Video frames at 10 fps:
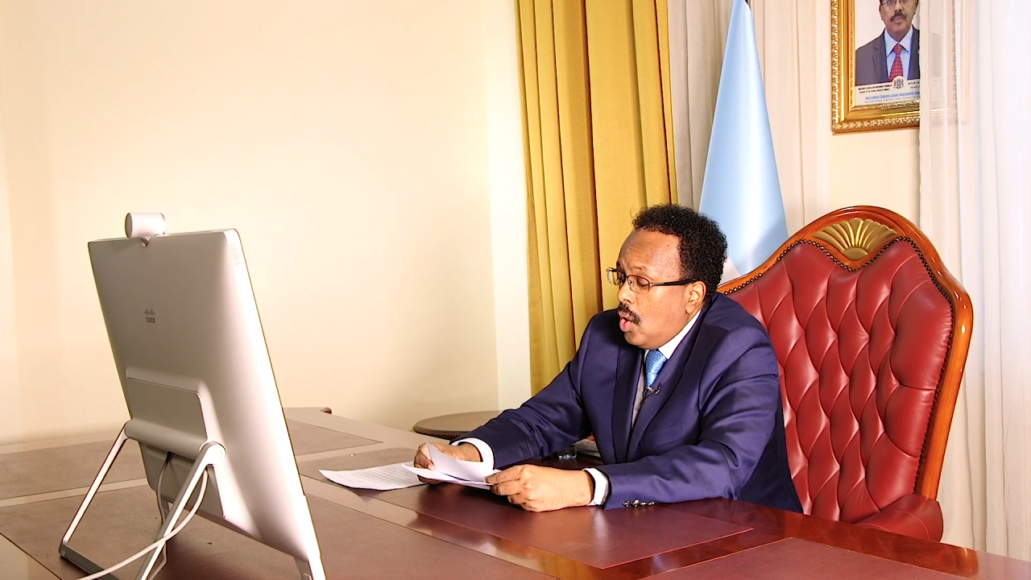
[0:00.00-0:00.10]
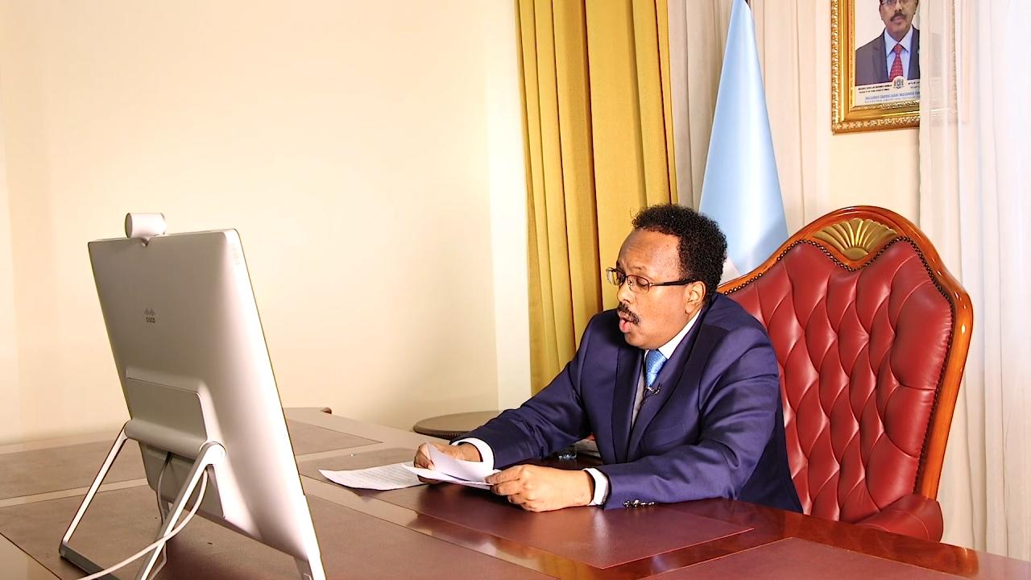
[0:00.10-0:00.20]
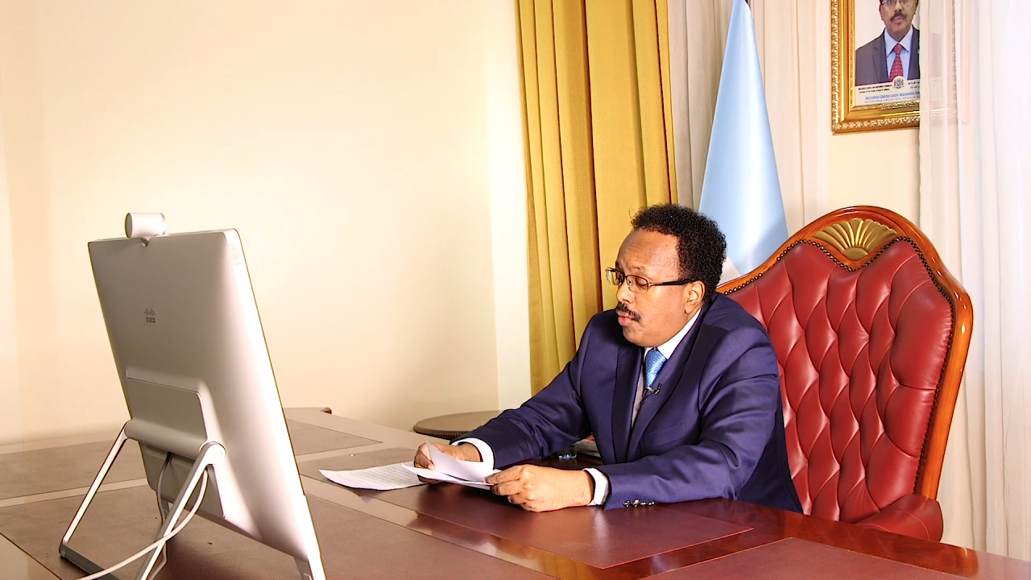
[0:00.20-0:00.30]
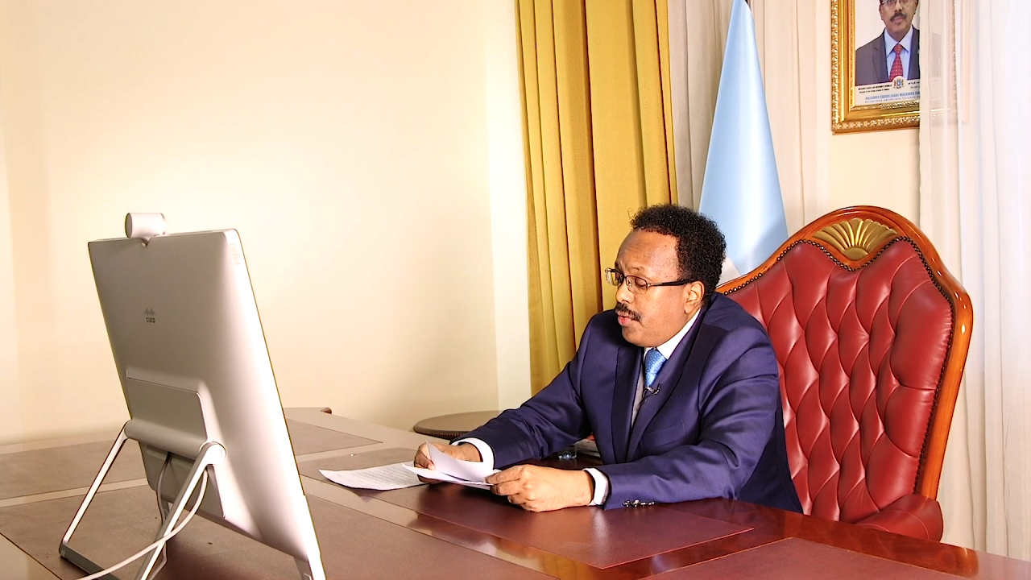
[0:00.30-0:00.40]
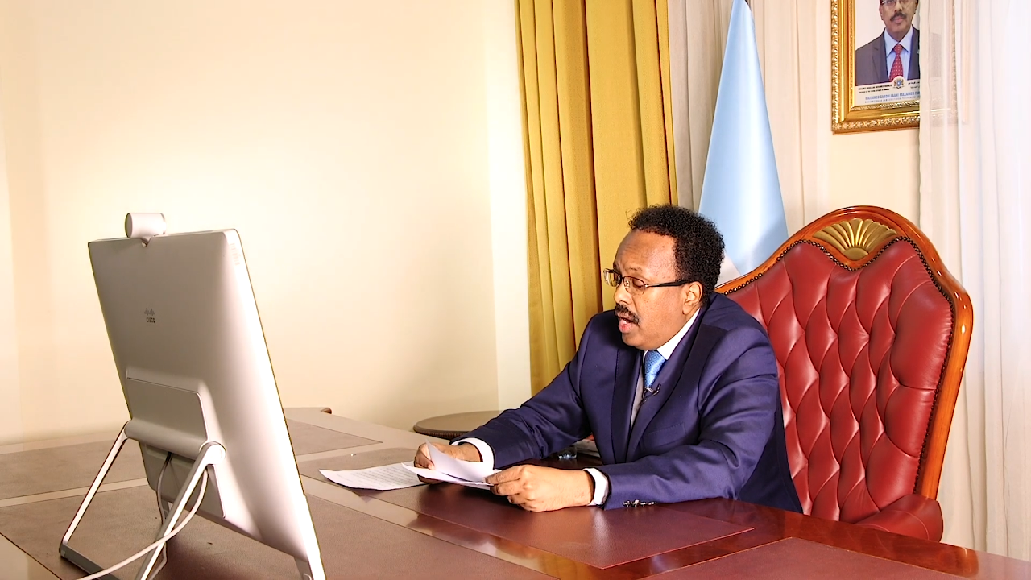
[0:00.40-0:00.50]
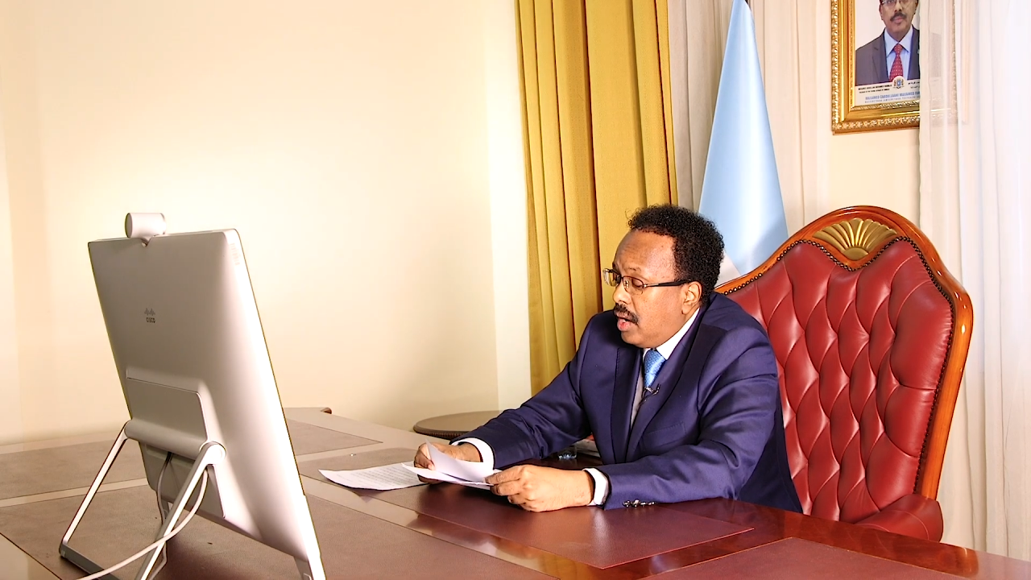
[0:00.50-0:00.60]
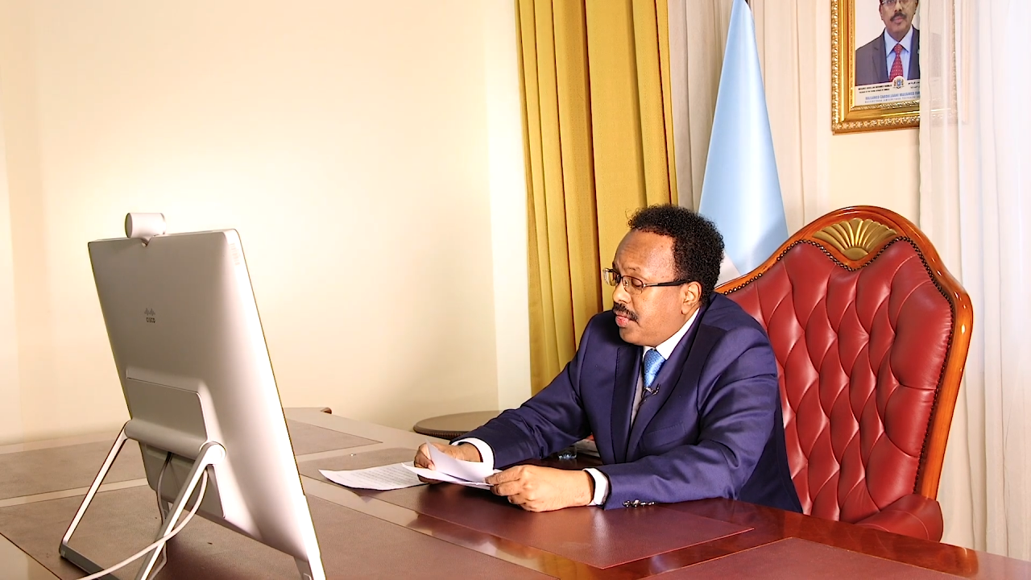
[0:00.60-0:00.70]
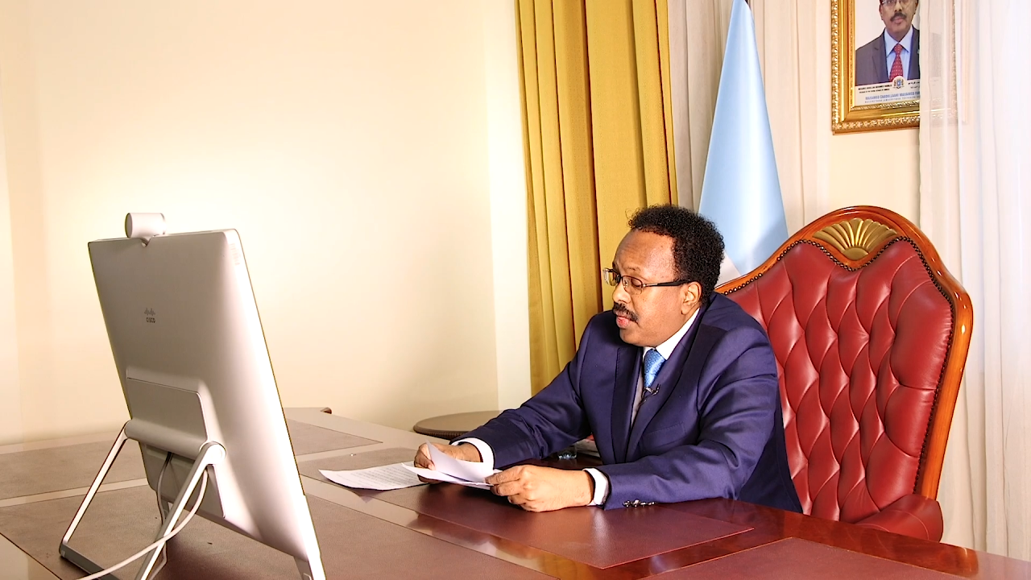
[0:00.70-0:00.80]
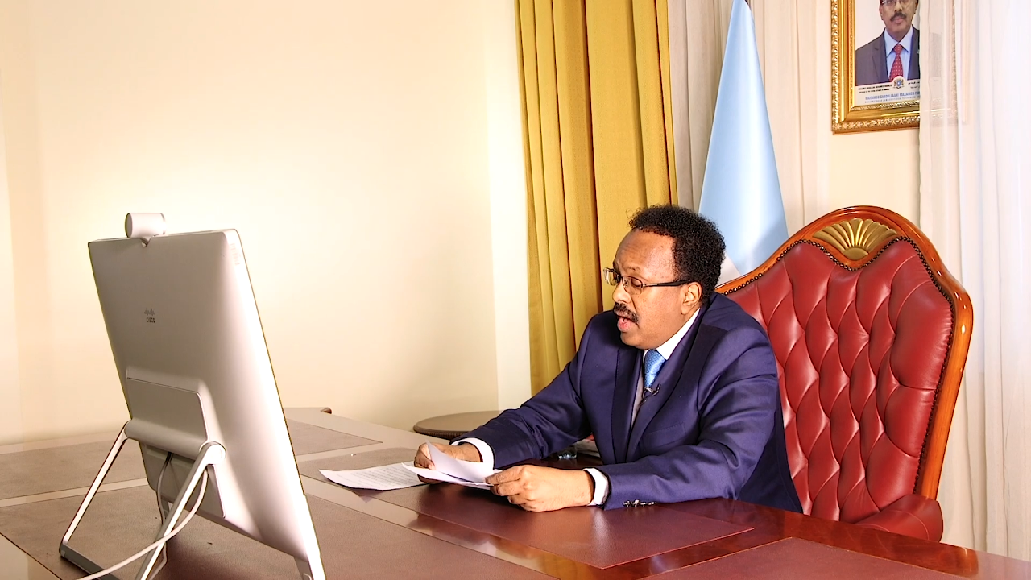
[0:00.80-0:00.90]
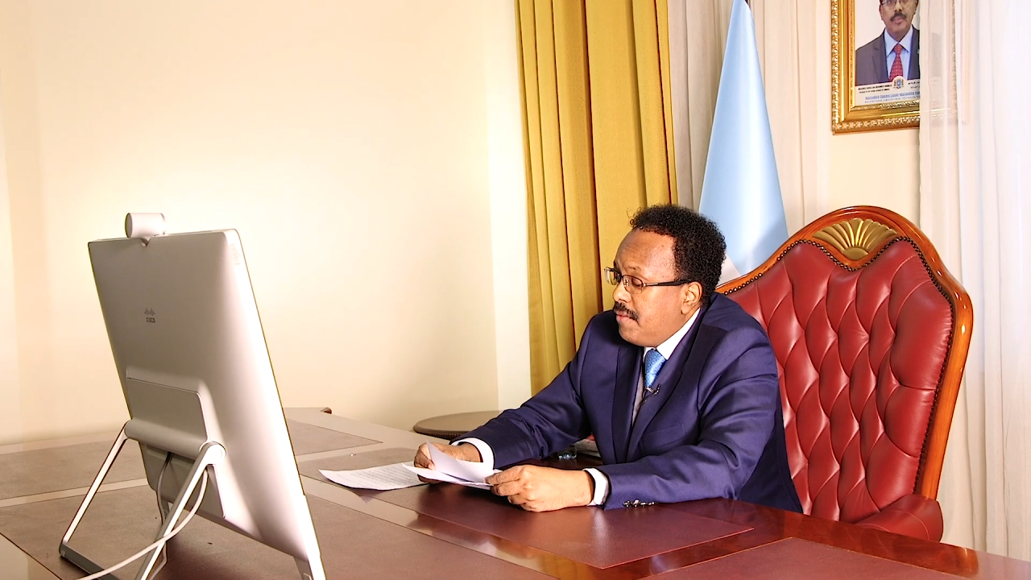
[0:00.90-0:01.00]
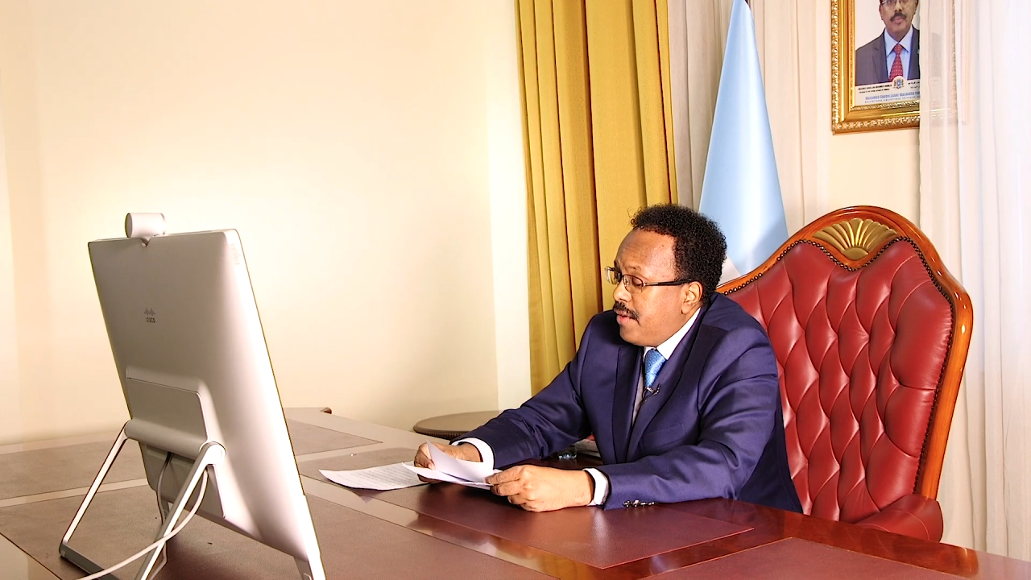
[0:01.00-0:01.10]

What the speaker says: of Health and